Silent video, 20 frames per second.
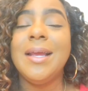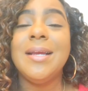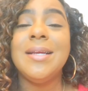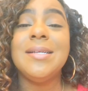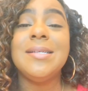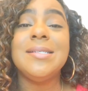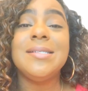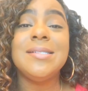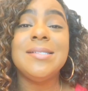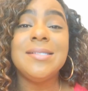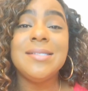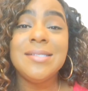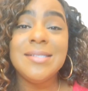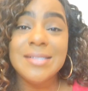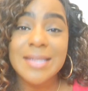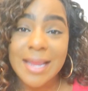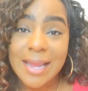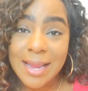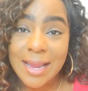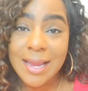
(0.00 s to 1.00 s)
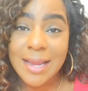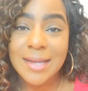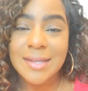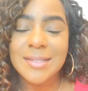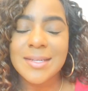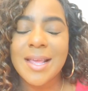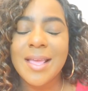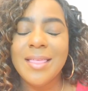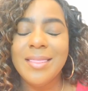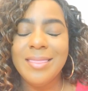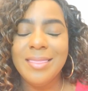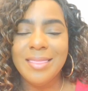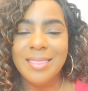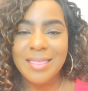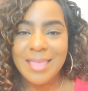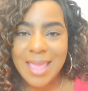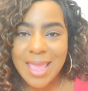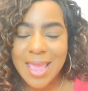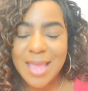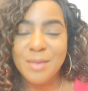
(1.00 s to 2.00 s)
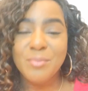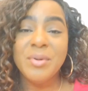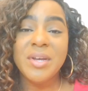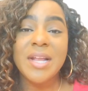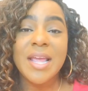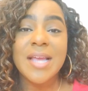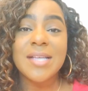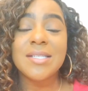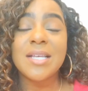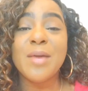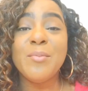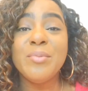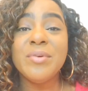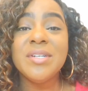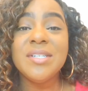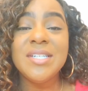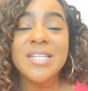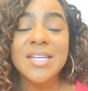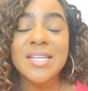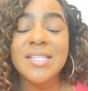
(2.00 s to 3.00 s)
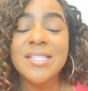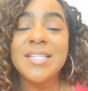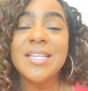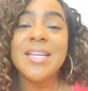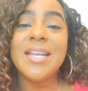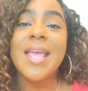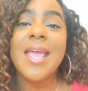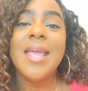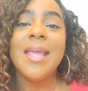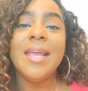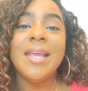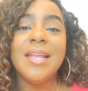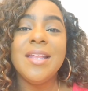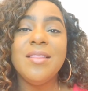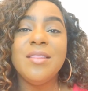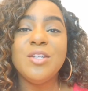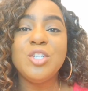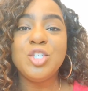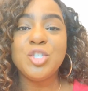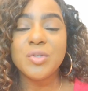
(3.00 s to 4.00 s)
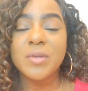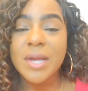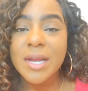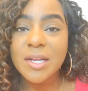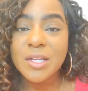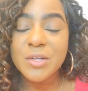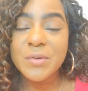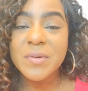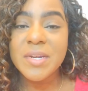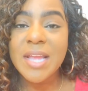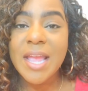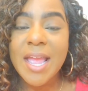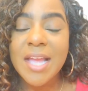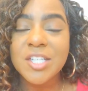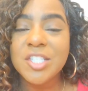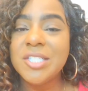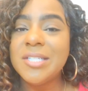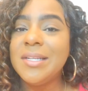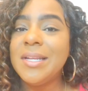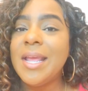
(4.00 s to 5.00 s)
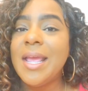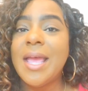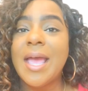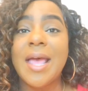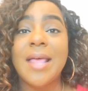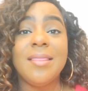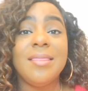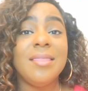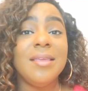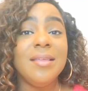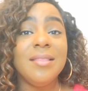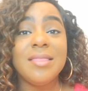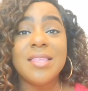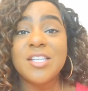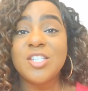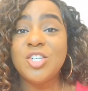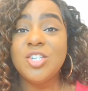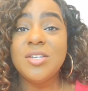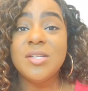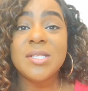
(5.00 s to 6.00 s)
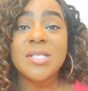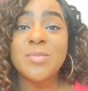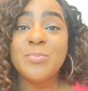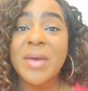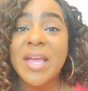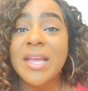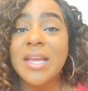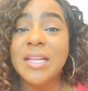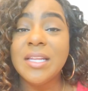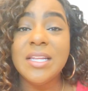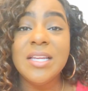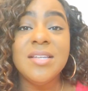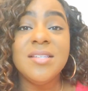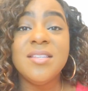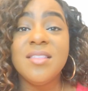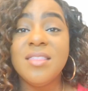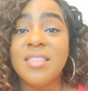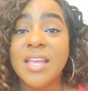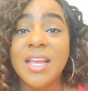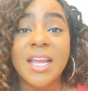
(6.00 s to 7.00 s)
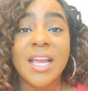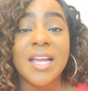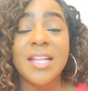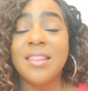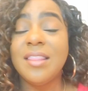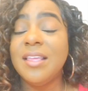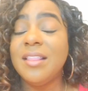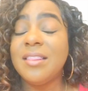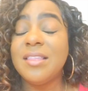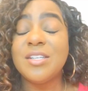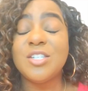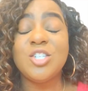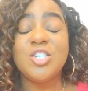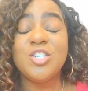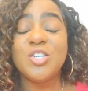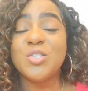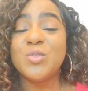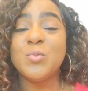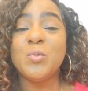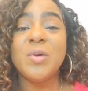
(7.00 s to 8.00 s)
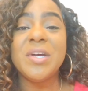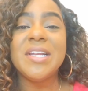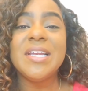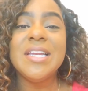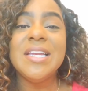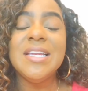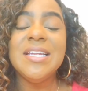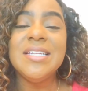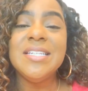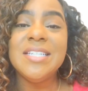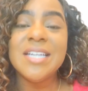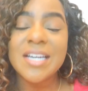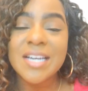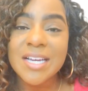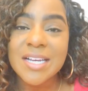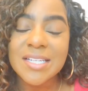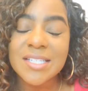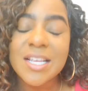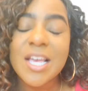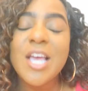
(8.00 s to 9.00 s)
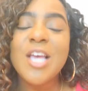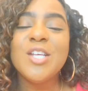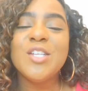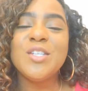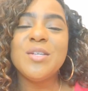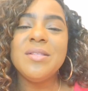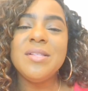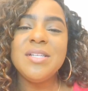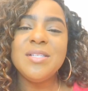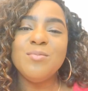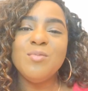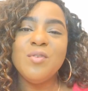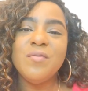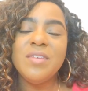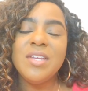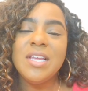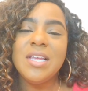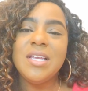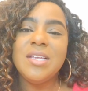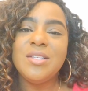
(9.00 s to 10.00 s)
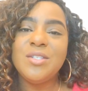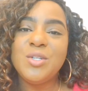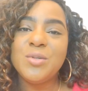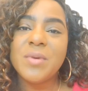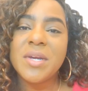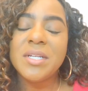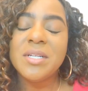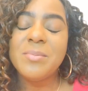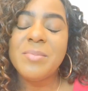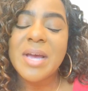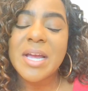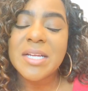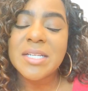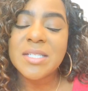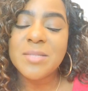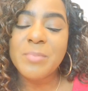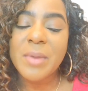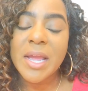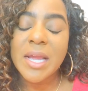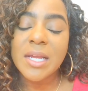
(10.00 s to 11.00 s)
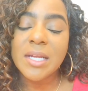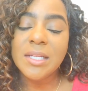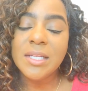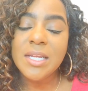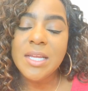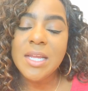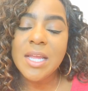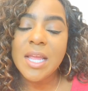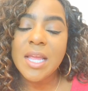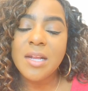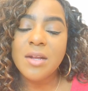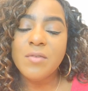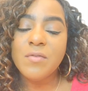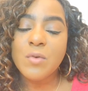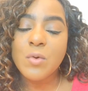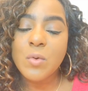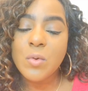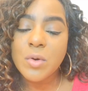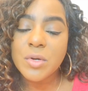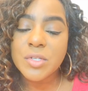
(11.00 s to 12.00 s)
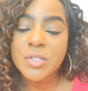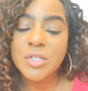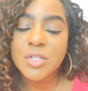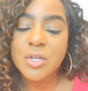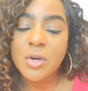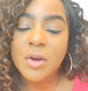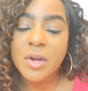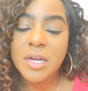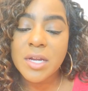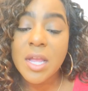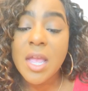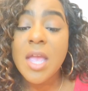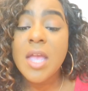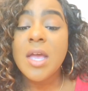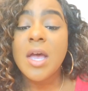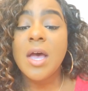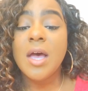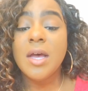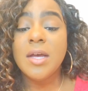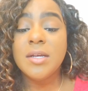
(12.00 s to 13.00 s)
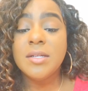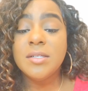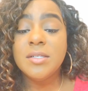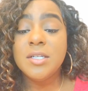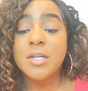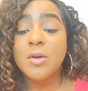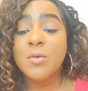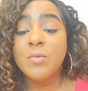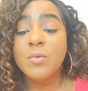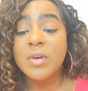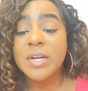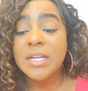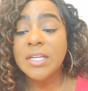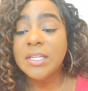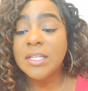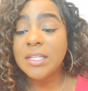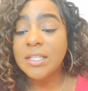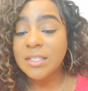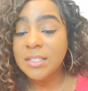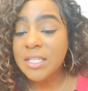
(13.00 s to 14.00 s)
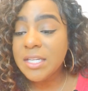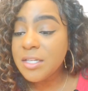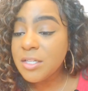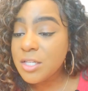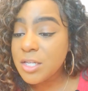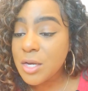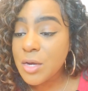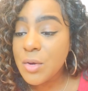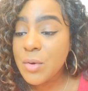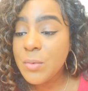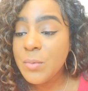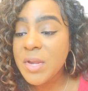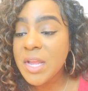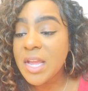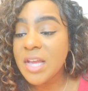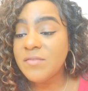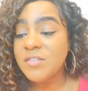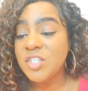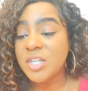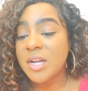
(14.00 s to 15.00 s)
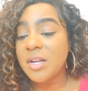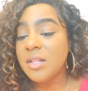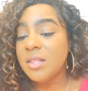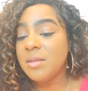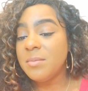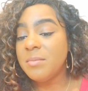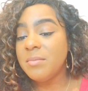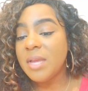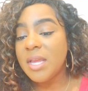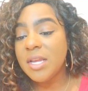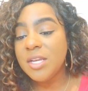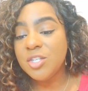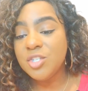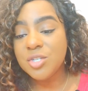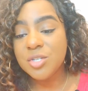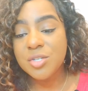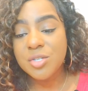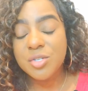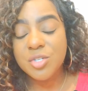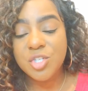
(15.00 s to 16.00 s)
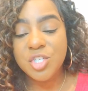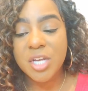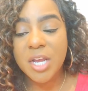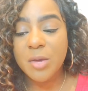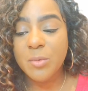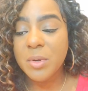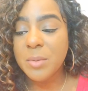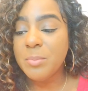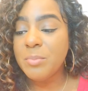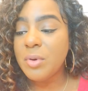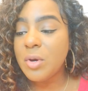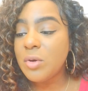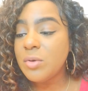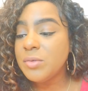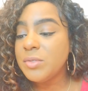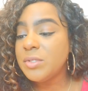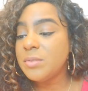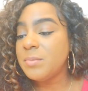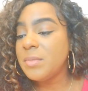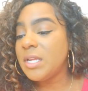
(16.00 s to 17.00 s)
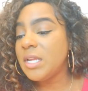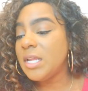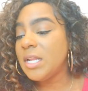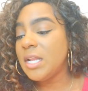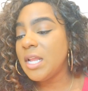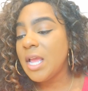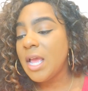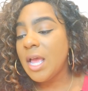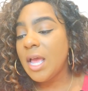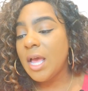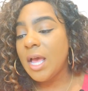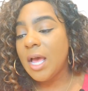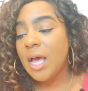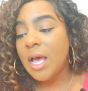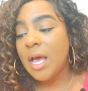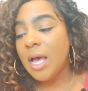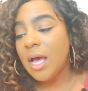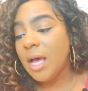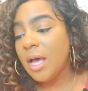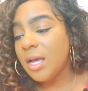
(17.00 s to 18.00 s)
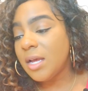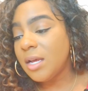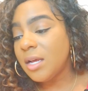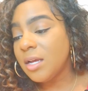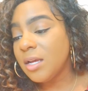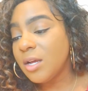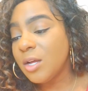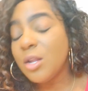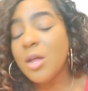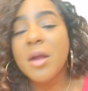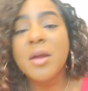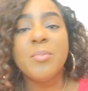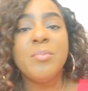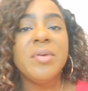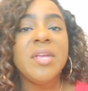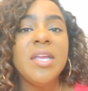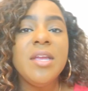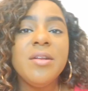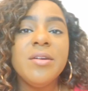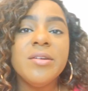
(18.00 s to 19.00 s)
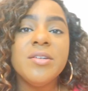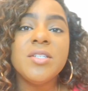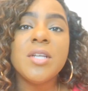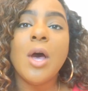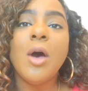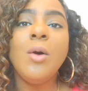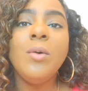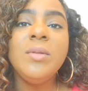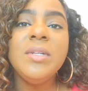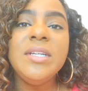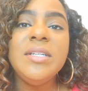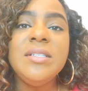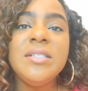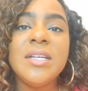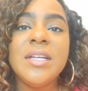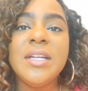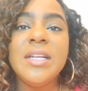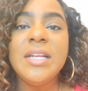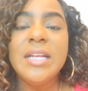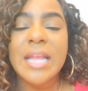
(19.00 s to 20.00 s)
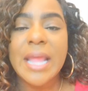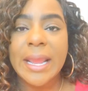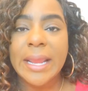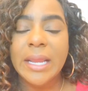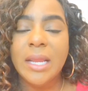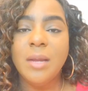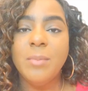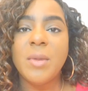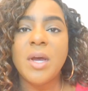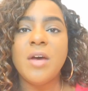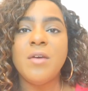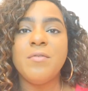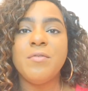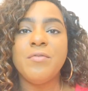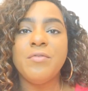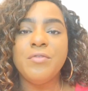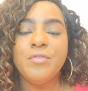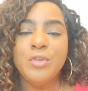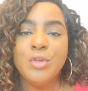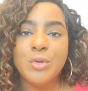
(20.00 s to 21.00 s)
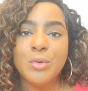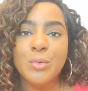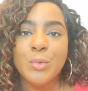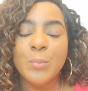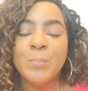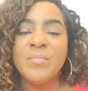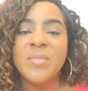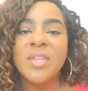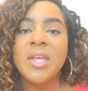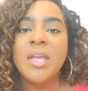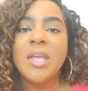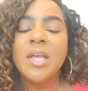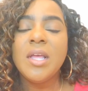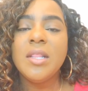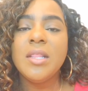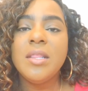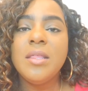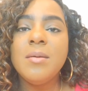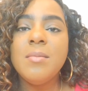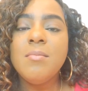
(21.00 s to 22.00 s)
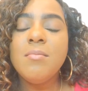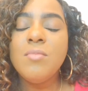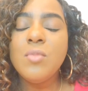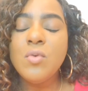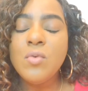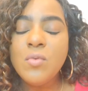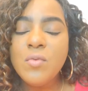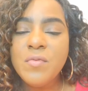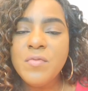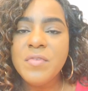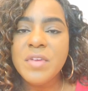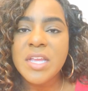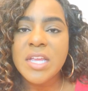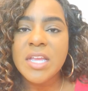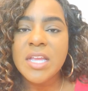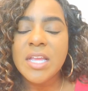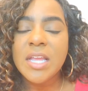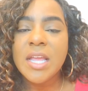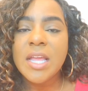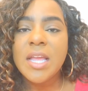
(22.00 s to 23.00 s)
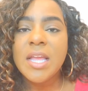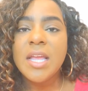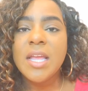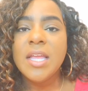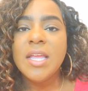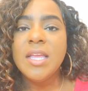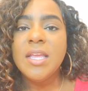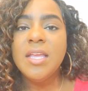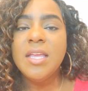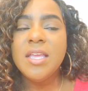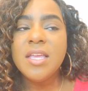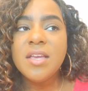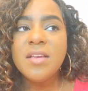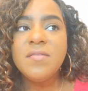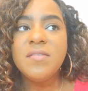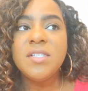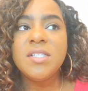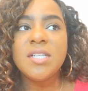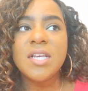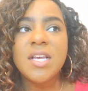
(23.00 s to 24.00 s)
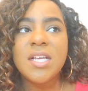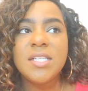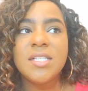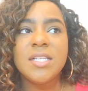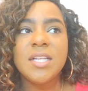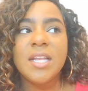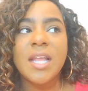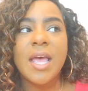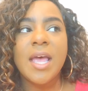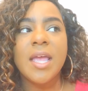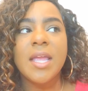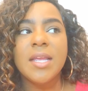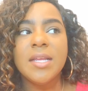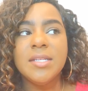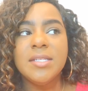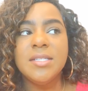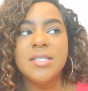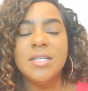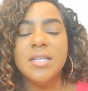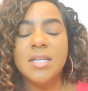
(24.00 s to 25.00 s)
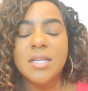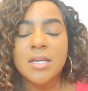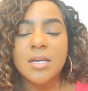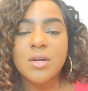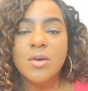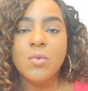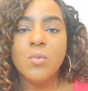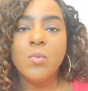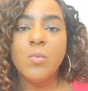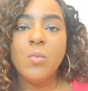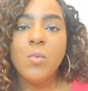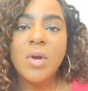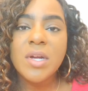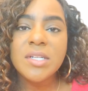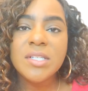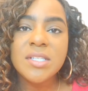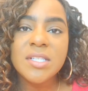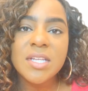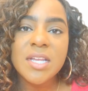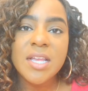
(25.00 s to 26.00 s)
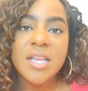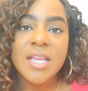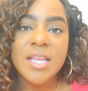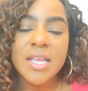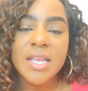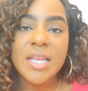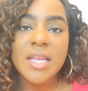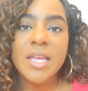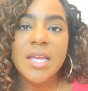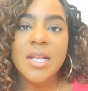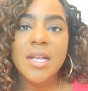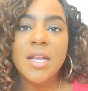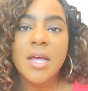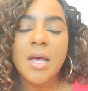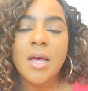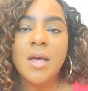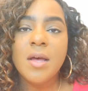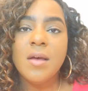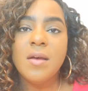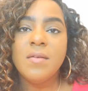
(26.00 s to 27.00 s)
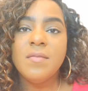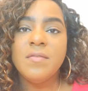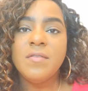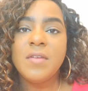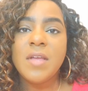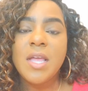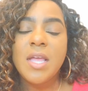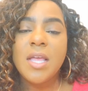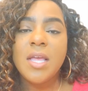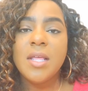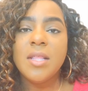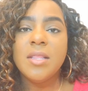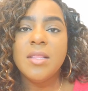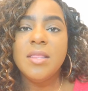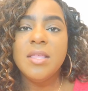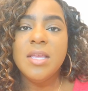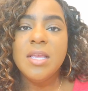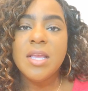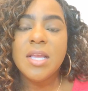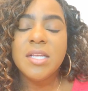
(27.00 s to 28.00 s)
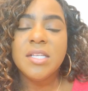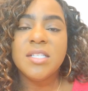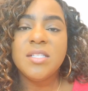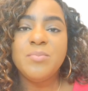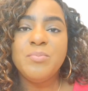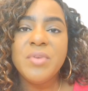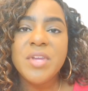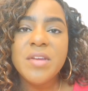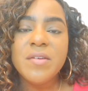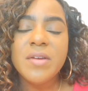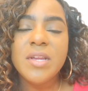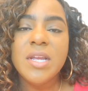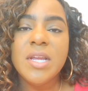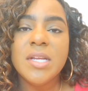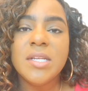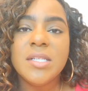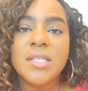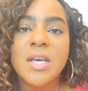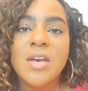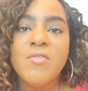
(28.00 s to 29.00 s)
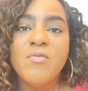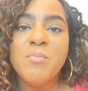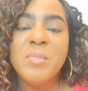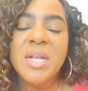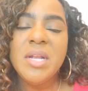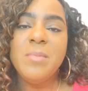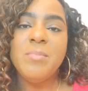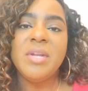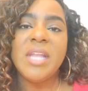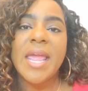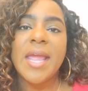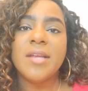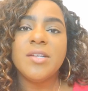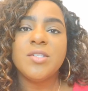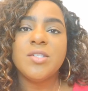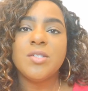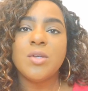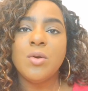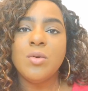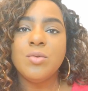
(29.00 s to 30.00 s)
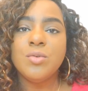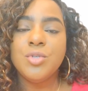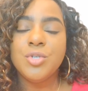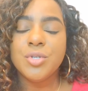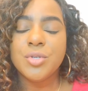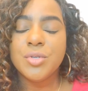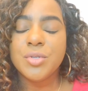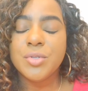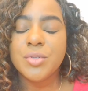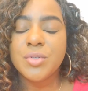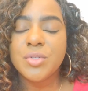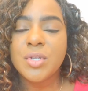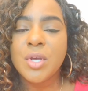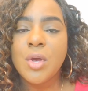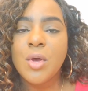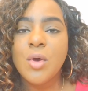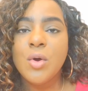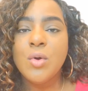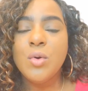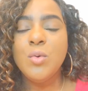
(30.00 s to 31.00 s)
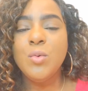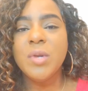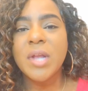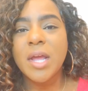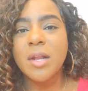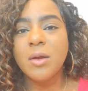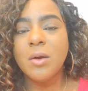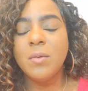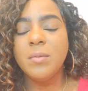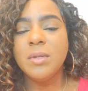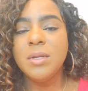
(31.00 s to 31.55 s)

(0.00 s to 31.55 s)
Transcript: stand that. But as I predicted in the trailer reaction, I think that's just Spike Lee's thing. I think that's just what he does. So this movie is directed by Spike Lee and of course starring Delroy Lindo. We have Jonathan Majors, Chadwick Boseman, Clarke Peters, only to name a few. The movie gives us an idea once again of the experience of many black soldiers who not only